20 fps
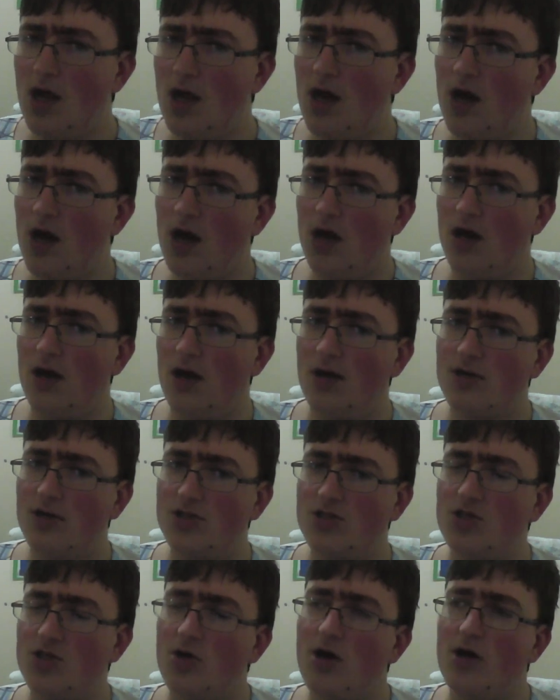
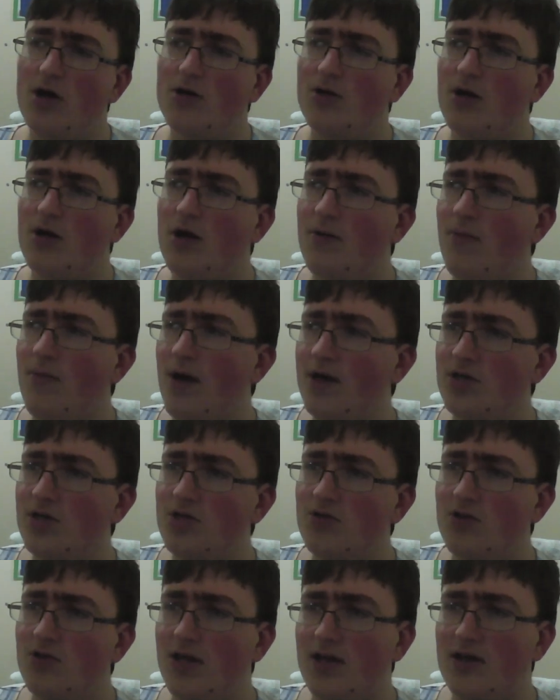So I might
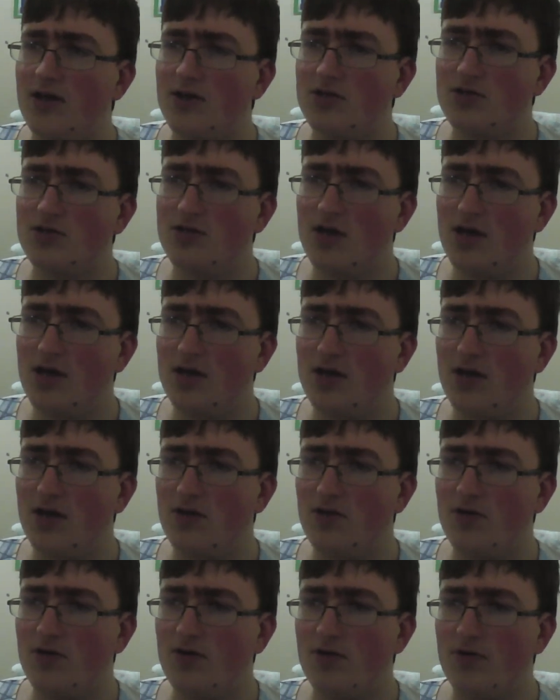do like
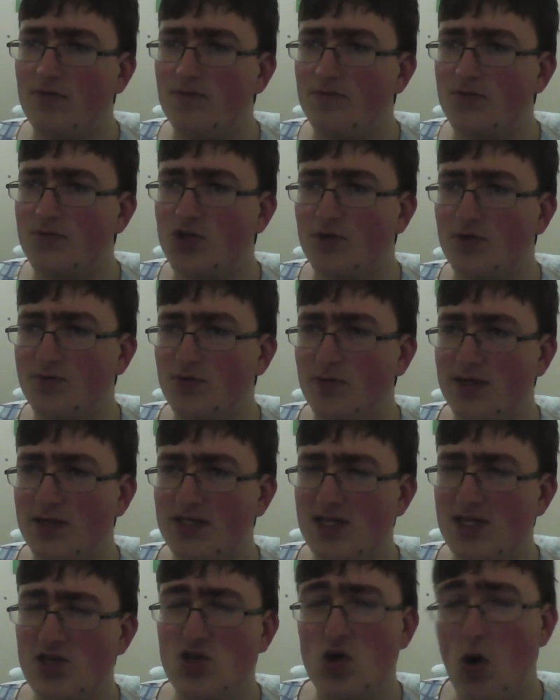another top
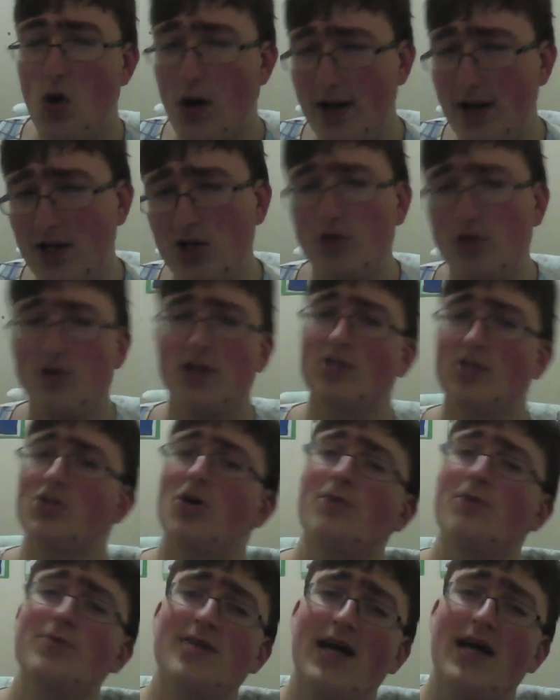20, not including
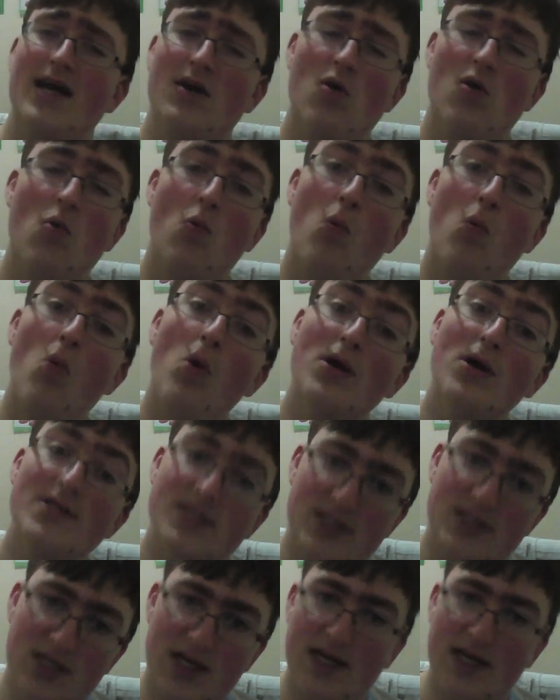top 10,
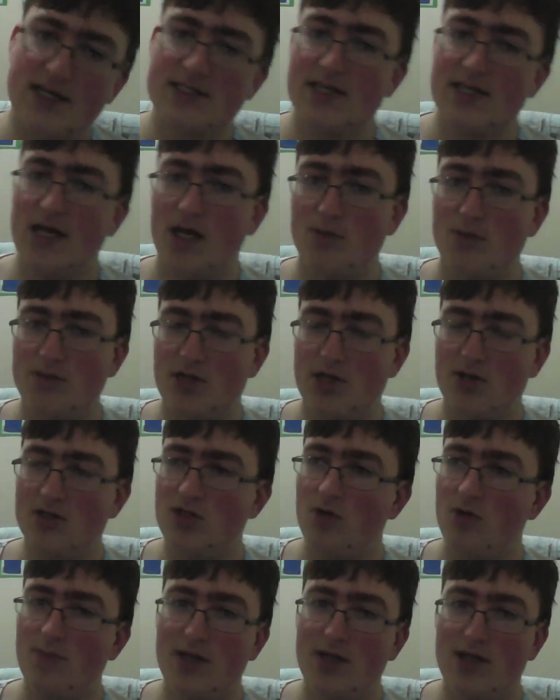once the next set comes out, because
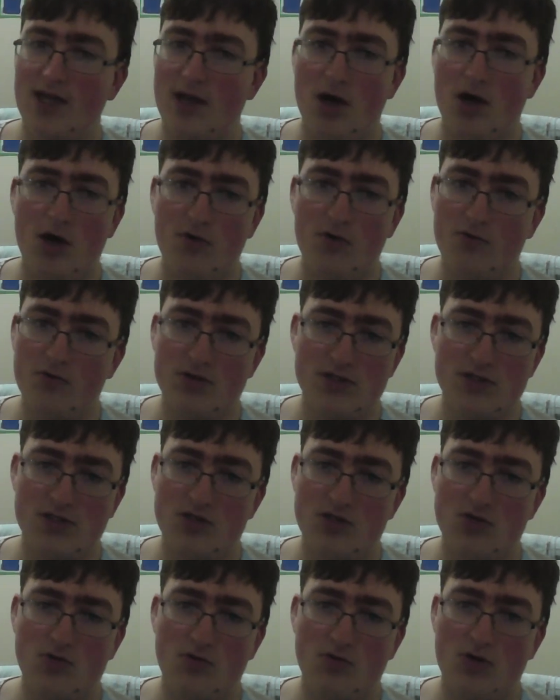that'll be like 100 and
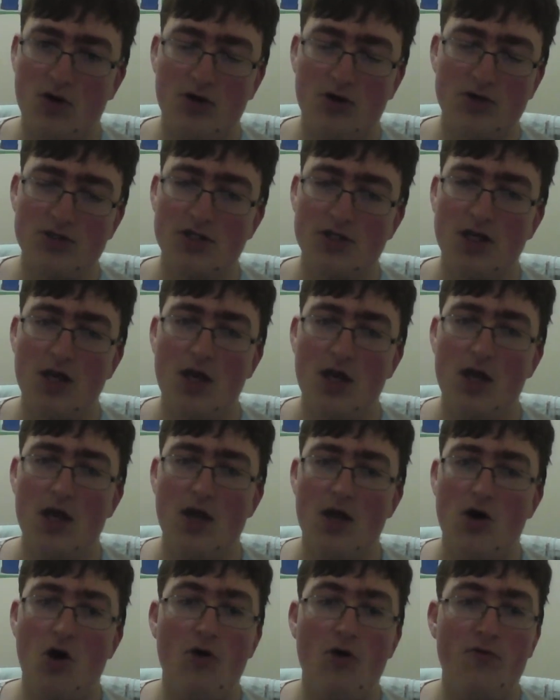so cards.
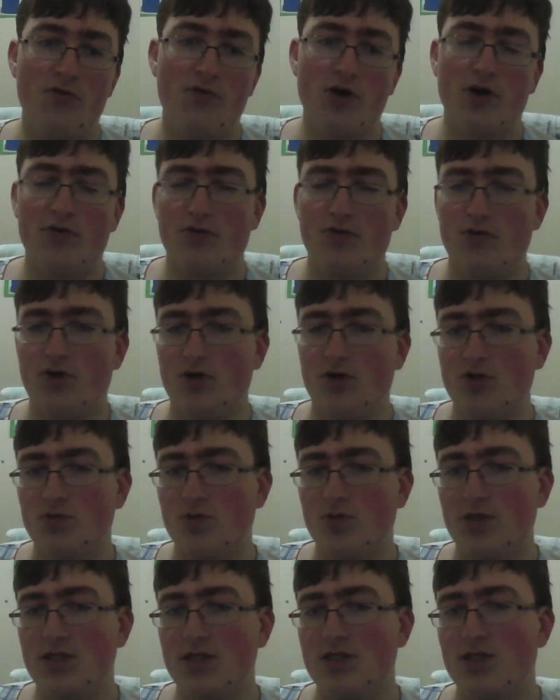Over 100 cards
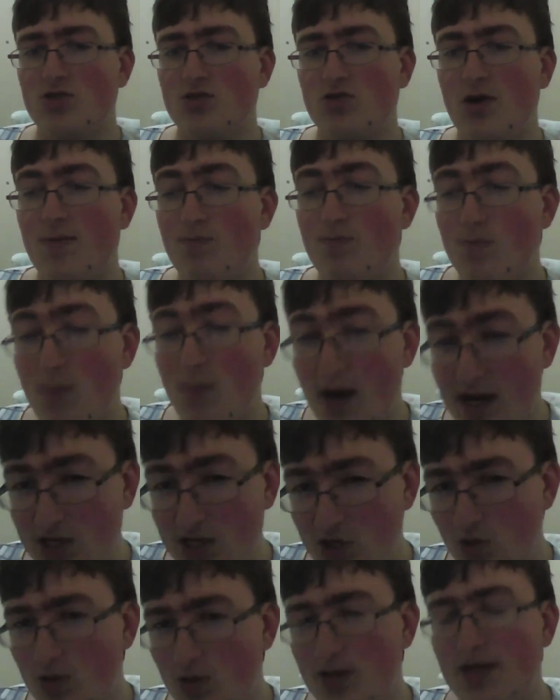is what they said, so I
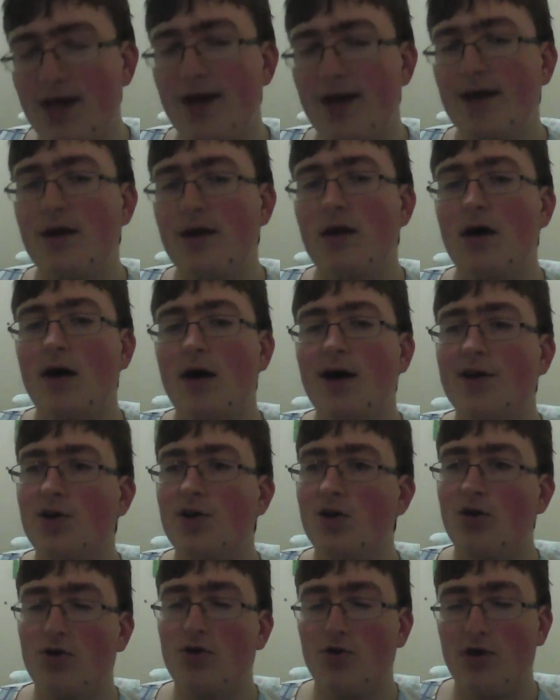might do it then. I
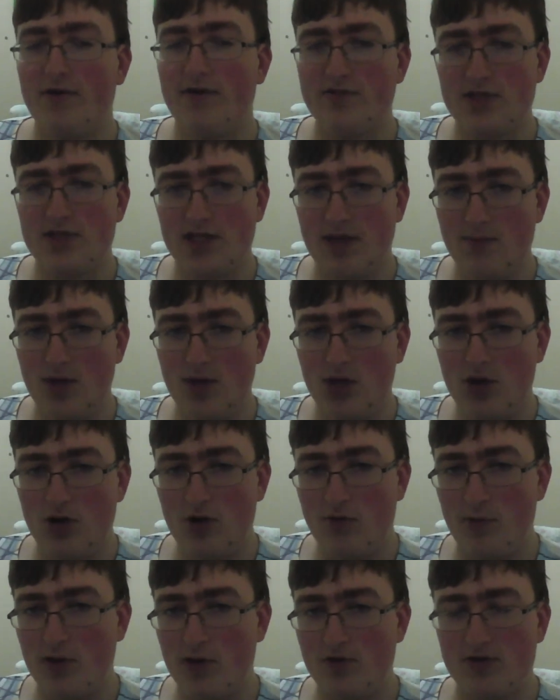don't know, you have to let me
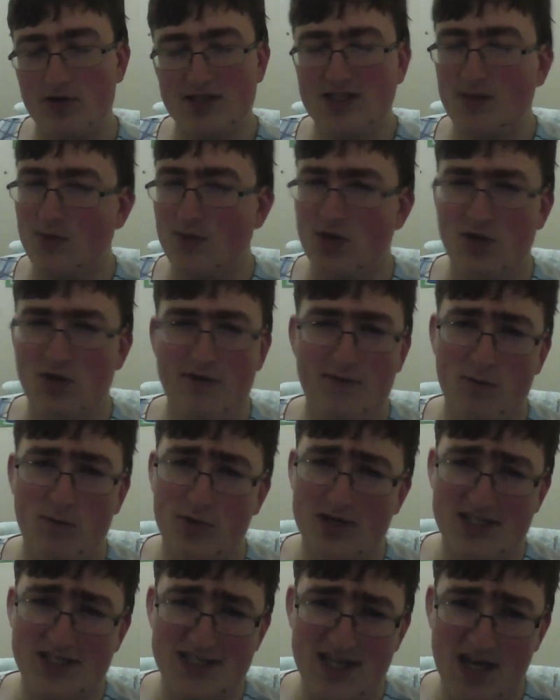know whether it's something you even
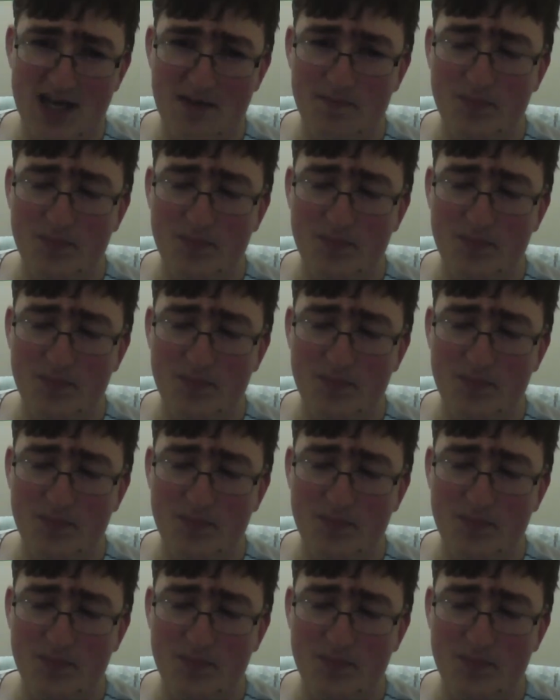want to see.